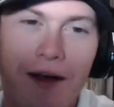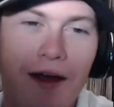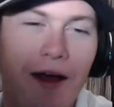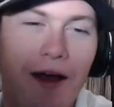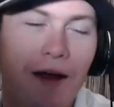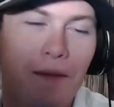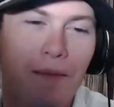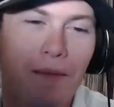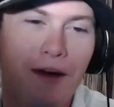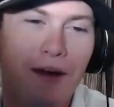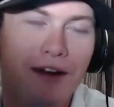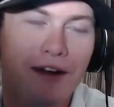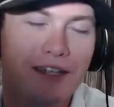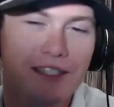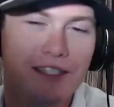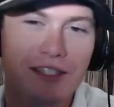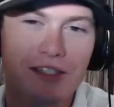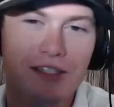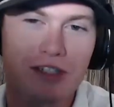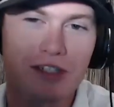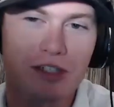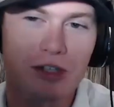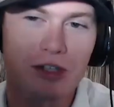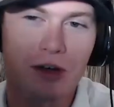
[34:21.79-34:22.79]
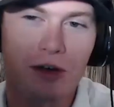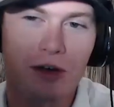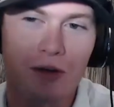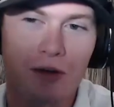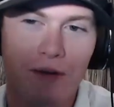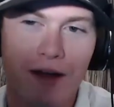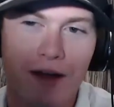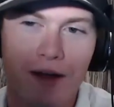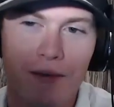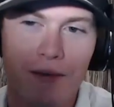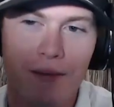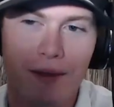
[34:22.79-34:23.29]
our buddies used to
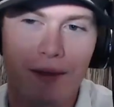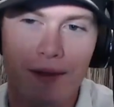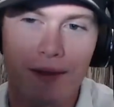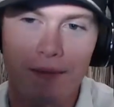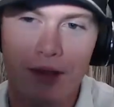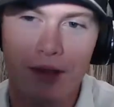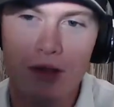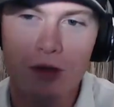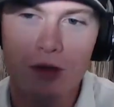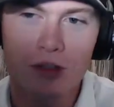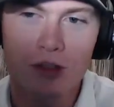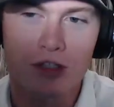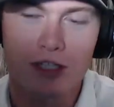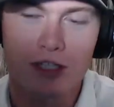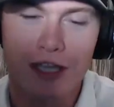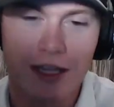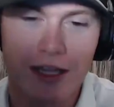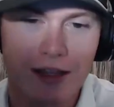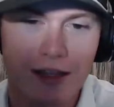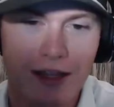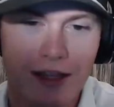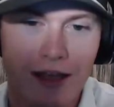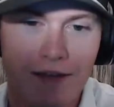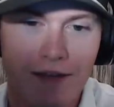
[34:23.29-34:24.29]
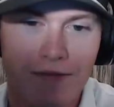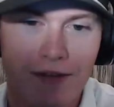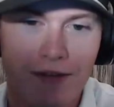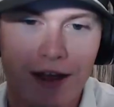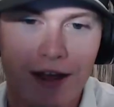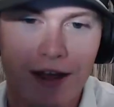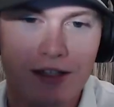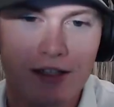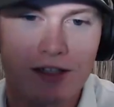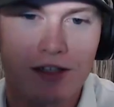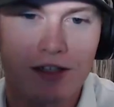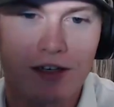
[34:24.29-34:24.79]
joke around and be like, you just hit that
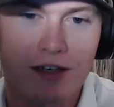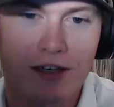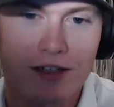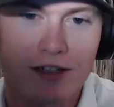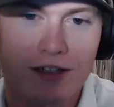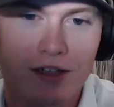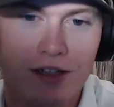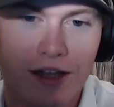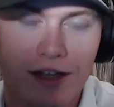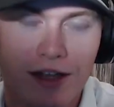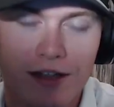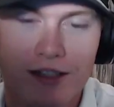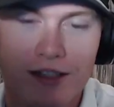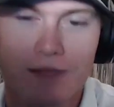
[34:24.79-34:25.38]
faster because you had the